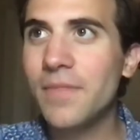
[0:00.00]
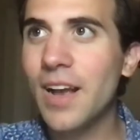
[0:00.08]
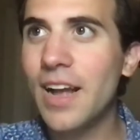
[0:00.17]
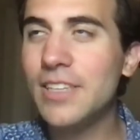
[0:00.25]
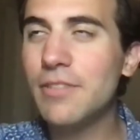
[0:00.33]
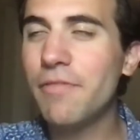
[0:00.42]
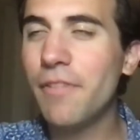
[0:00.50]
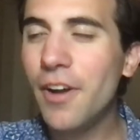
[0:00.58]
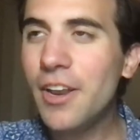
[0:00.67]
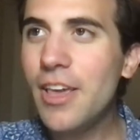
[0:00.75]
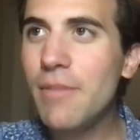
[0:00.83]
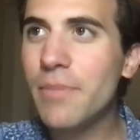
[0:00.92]
it's
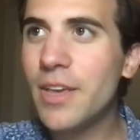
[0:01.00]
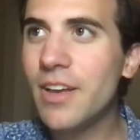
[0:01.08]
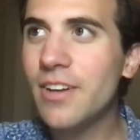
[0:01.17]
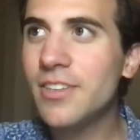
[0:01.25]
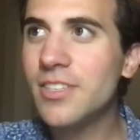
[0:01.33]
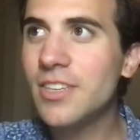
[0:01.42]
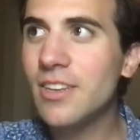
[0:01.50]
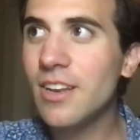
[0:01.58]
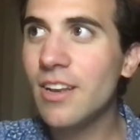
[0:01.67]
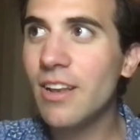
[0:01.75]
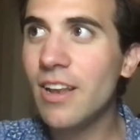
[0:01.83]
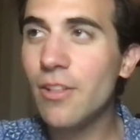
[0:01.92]
funny because
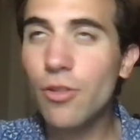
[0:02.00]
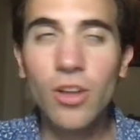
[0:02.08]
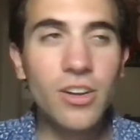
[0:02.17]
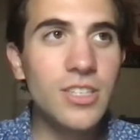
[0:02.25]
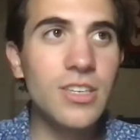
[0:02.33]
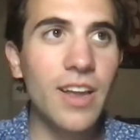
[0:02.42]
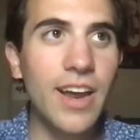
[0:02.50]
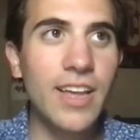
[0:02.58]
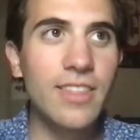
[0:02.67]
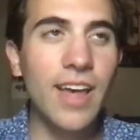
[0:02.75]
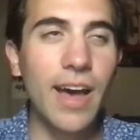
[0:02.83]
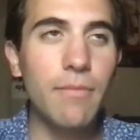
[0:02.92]
it looks
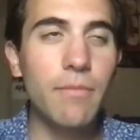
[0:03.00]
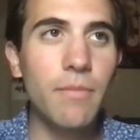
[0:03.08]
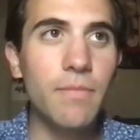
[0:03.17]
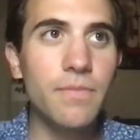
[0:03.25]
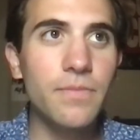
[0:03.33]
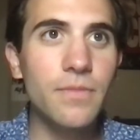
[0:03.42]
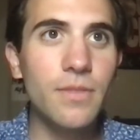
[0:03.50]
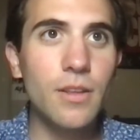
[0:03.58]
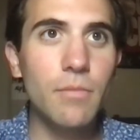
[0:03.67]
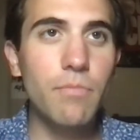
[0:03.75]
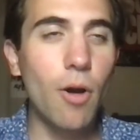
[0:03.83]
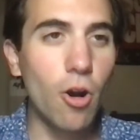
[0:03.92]
like that
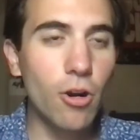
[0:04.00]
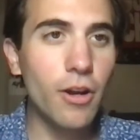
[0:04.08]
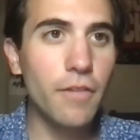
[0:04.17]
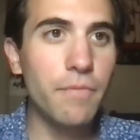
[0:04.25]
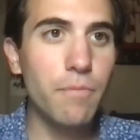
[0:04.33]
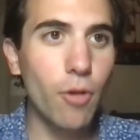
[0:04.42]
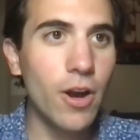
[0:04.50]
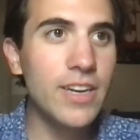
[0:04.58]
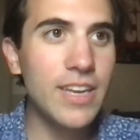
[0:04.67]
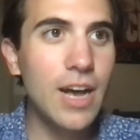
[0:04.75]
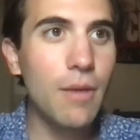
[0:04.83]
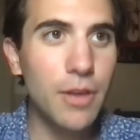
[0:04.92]
part of
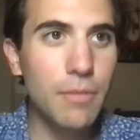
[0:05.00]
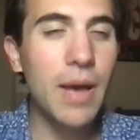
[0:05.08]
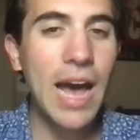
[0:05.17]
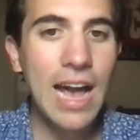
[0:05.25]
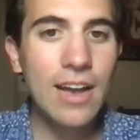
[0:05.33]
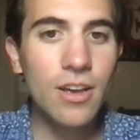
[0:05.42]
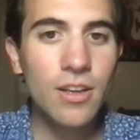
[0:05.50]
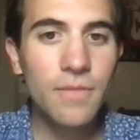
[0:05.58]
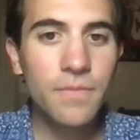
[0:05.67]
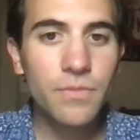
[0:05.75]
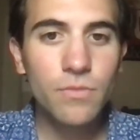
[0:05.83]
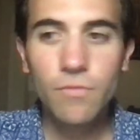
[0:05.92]
Brady coming back,
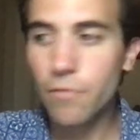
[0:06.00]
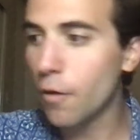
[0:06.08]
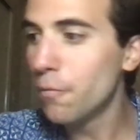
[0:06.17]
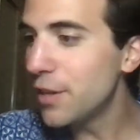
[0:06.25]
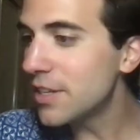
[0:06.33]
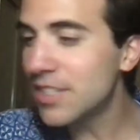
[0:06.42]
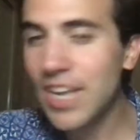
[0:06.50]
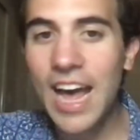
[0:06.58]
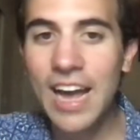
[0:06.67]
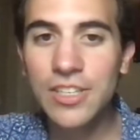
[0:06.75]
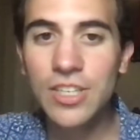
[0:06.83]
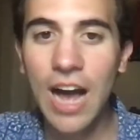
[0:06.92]
from this
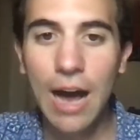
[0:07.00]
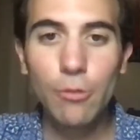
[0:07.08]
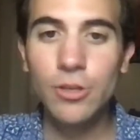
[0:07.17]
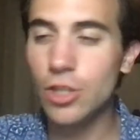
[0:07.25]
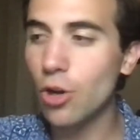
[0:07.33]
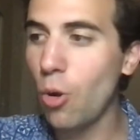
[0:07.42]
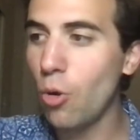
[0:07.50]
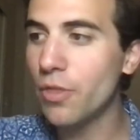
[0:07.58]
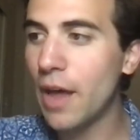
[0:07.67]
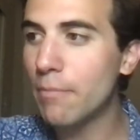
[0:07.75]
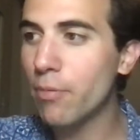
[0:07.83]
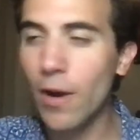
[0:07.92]
text, I was told
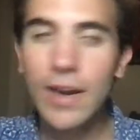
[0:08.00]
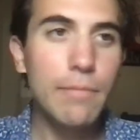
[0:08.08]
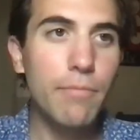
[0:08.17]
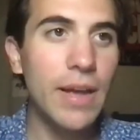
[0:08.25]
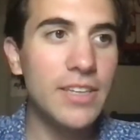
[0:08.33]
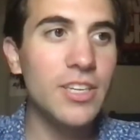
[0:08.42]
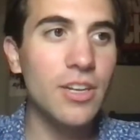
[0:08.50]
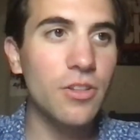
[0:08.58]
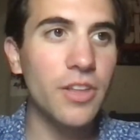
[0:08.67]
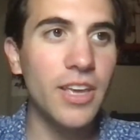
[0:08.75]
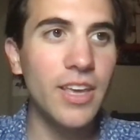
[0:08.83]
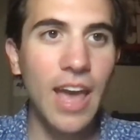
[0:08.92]
that Brady
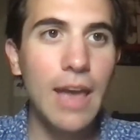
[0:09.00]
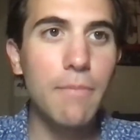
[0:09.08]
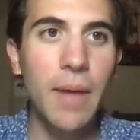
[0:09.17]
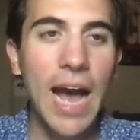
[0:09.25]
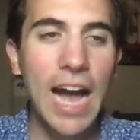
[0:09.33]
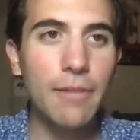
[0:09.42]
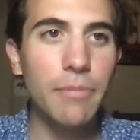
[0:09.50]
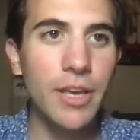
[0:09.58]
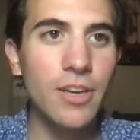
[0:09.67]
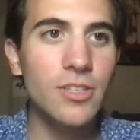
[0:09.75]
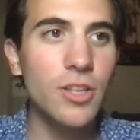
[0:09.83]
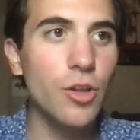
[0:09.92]
basically came back
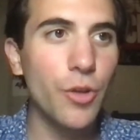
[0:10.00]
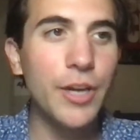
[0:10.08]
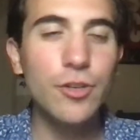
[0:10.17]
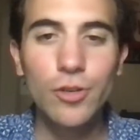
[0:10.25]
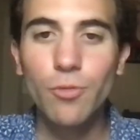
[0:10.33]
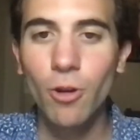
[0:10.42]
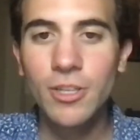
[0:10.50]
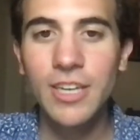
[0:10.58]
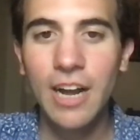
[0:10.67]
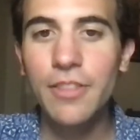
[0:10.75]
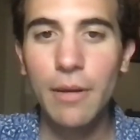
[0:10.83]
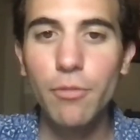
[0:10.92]
because the Glazers worked it
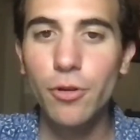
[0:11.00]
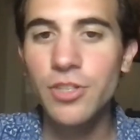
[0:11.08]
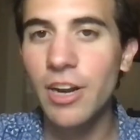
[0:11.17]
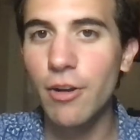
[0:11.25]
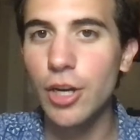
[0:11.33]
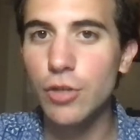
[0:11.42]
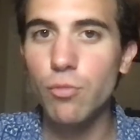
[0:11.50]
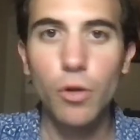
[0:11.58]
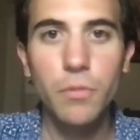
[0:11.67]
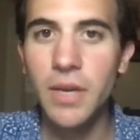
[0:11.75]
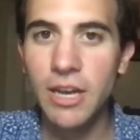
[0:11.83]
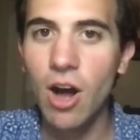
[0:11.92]
out that Bruce Arians
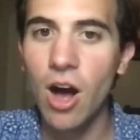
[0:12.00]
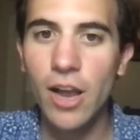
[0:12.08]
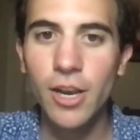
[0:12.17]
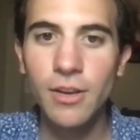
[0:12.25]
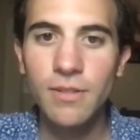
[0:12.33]
would be gone.